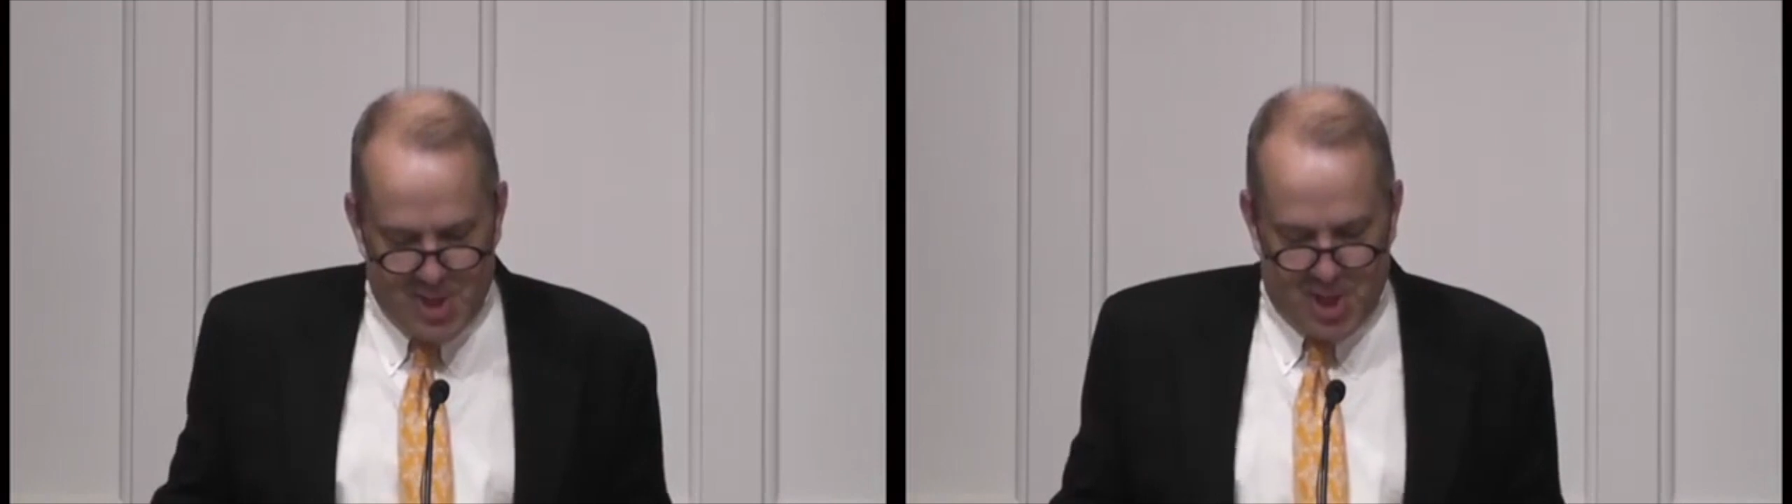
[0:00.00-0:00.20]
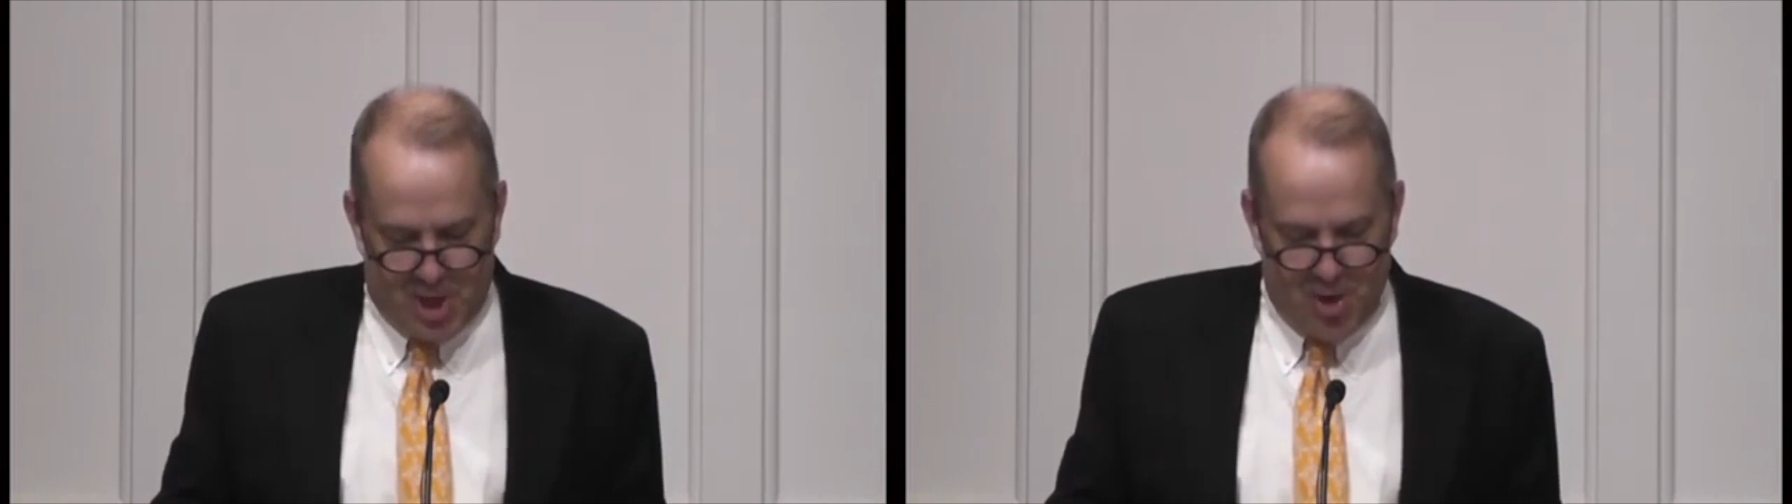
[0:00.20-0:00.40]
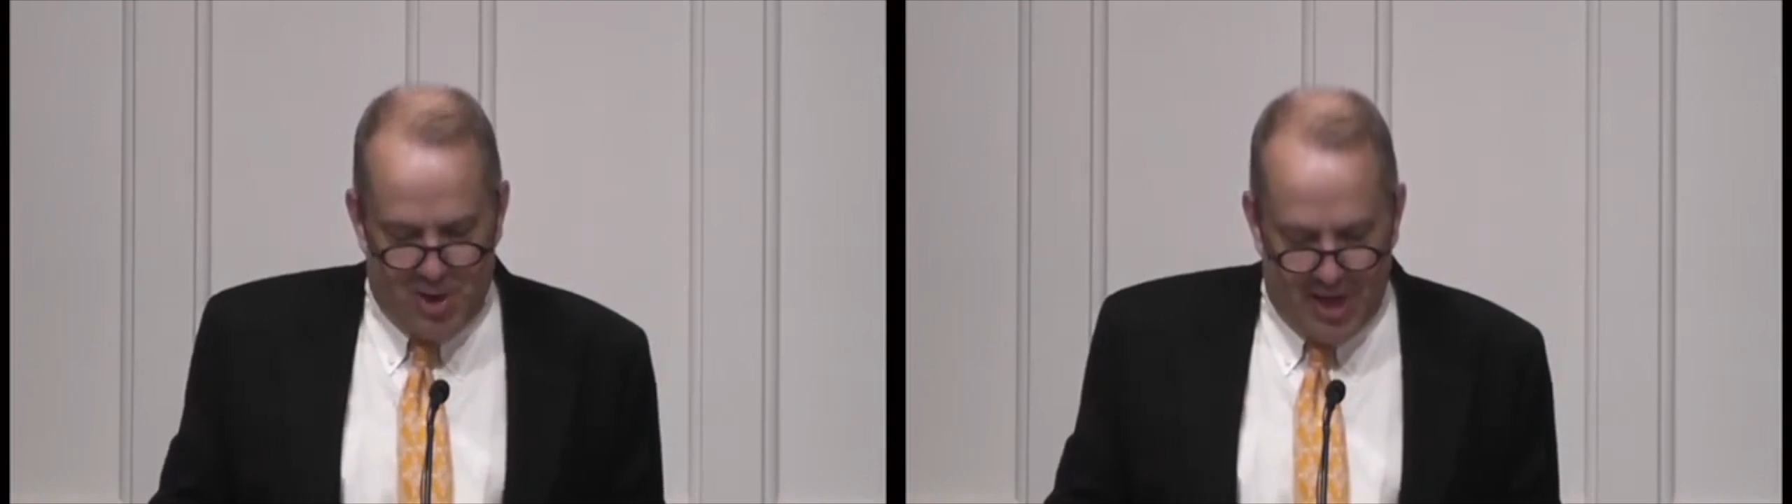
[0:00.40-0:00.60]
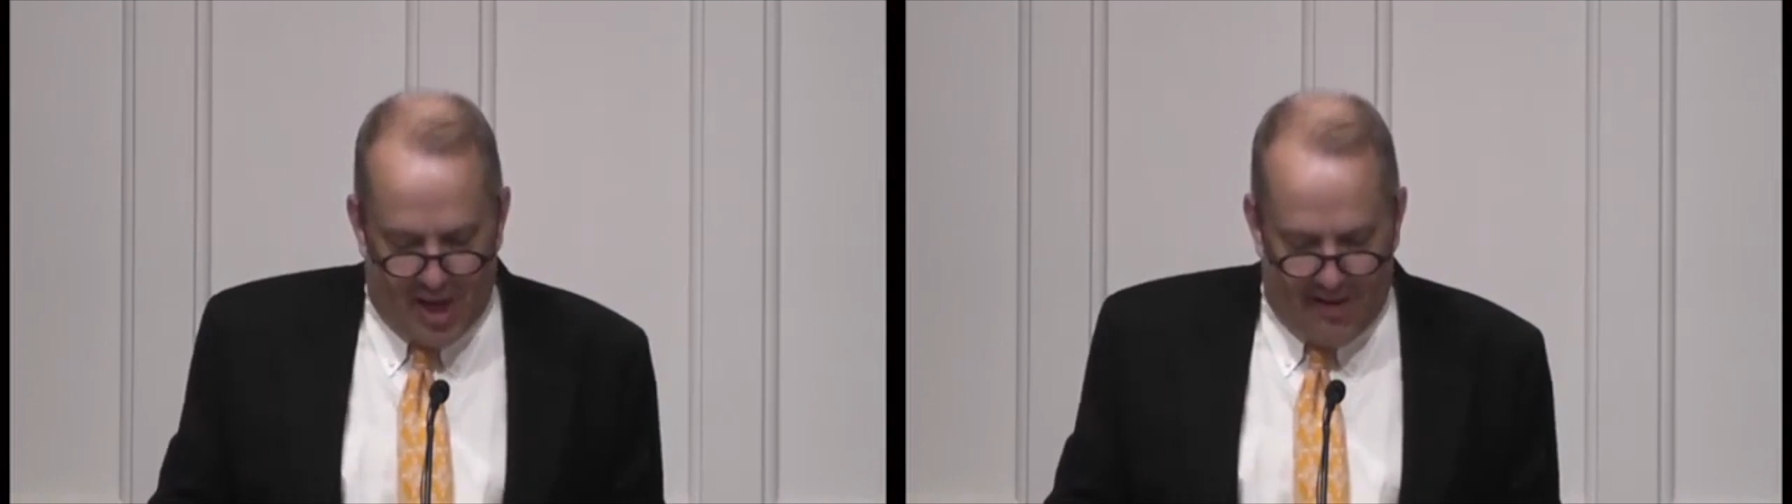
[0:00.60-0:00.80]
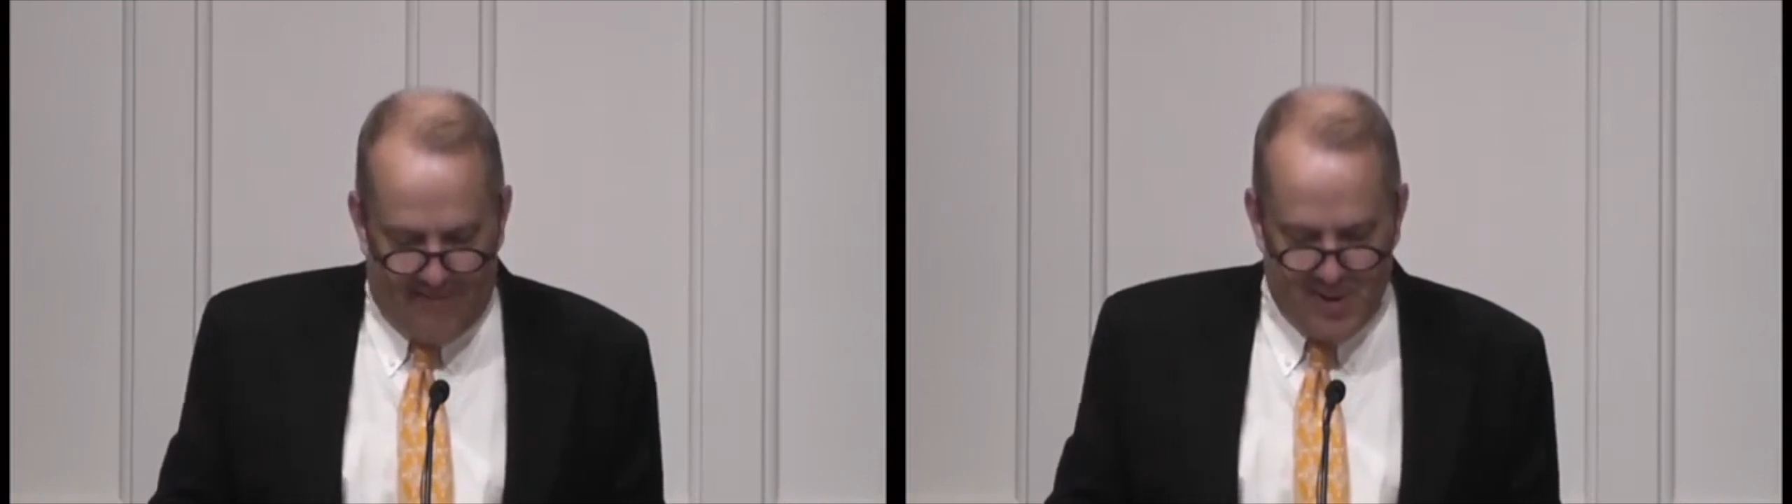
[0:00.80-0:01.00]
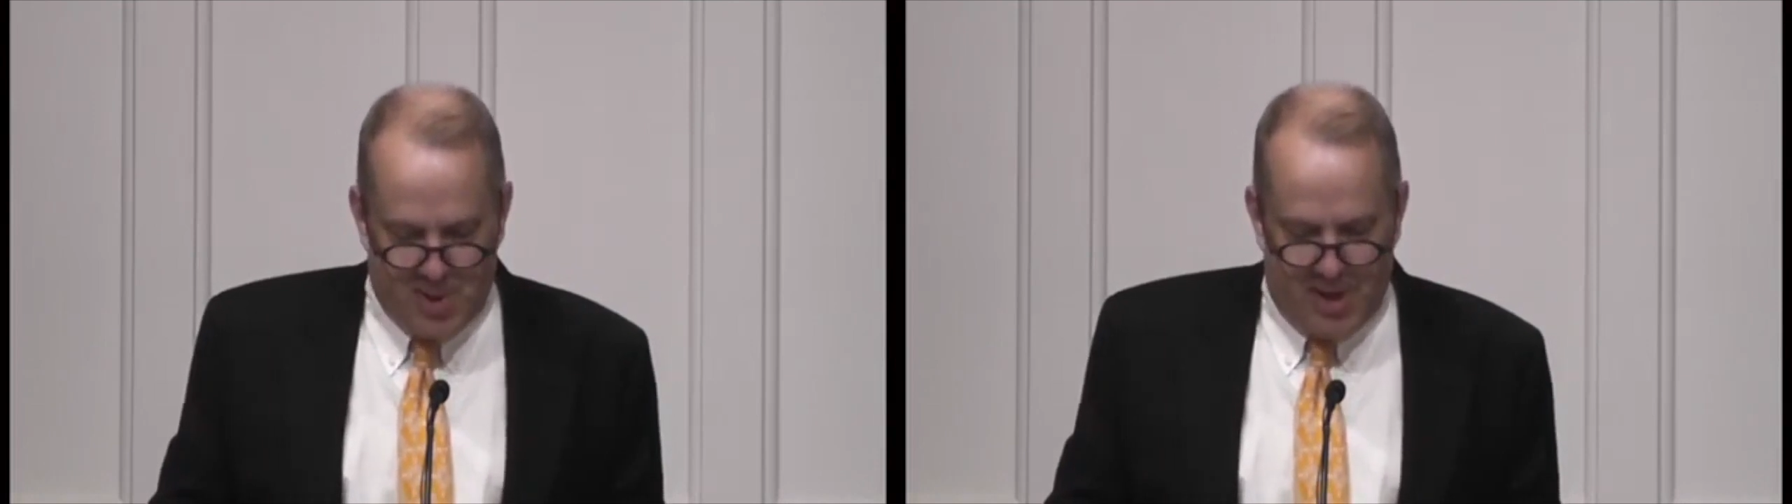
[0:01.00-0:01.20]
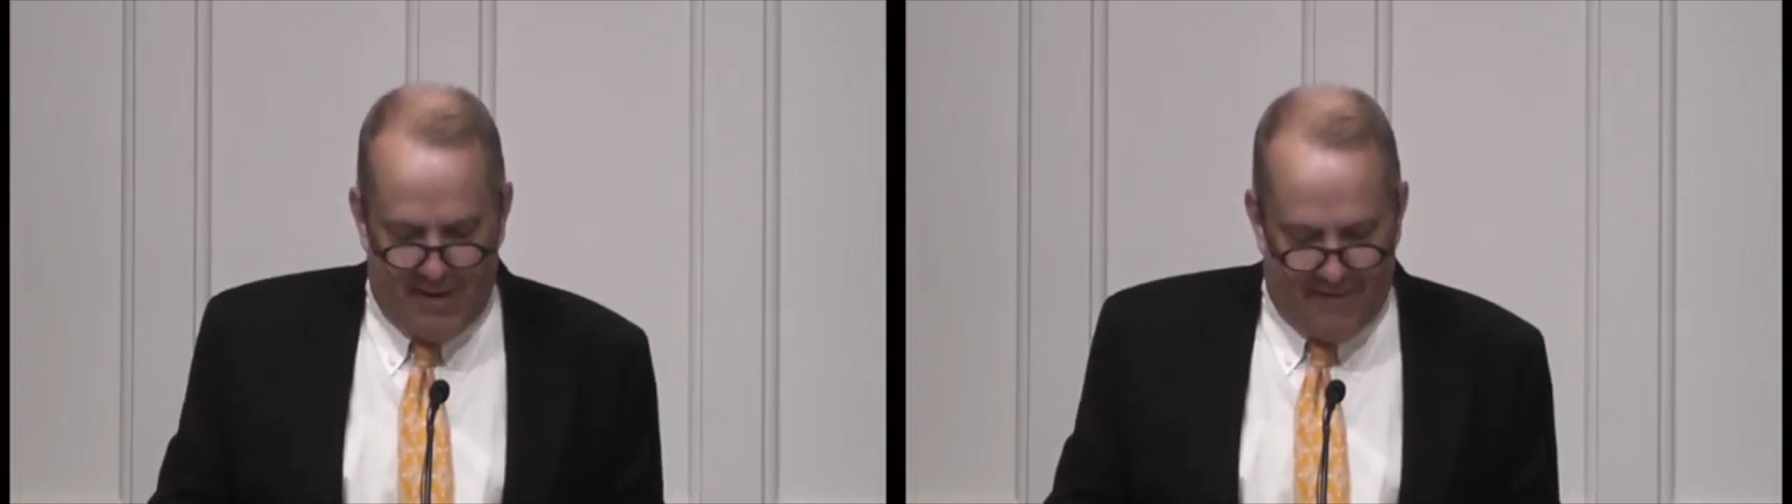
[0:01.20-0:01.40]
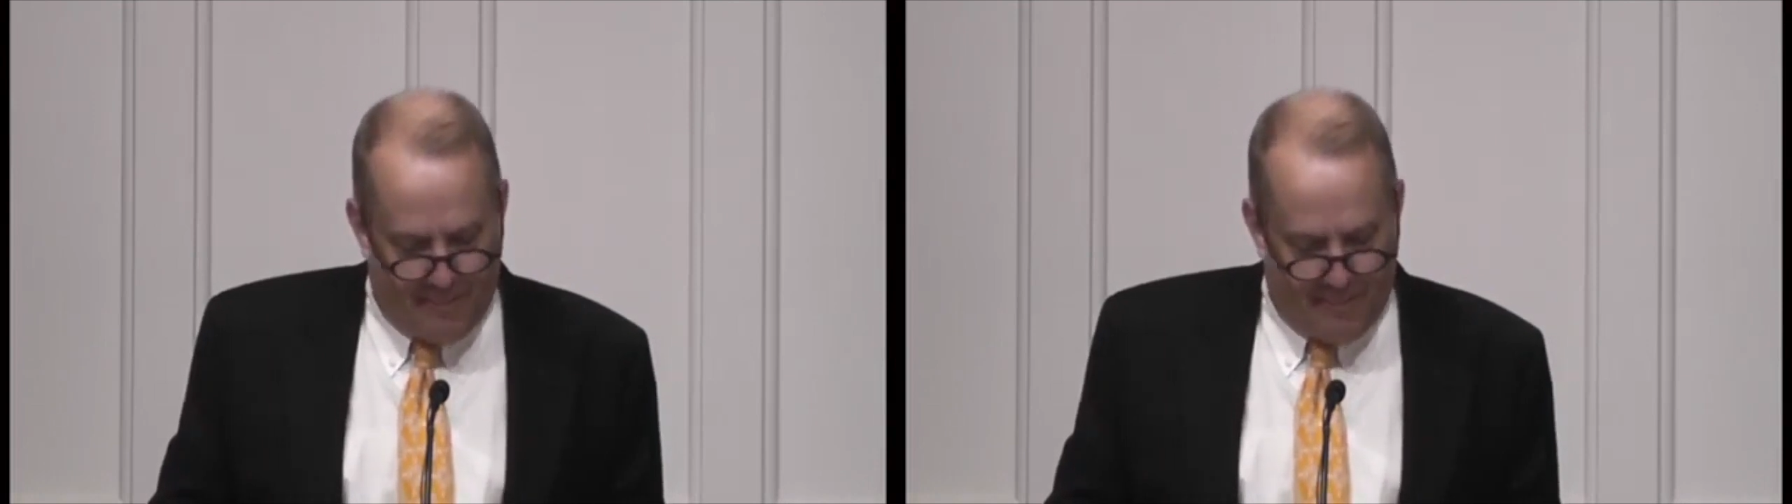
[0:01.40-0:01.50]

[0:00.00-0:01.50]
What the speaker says: execute the office of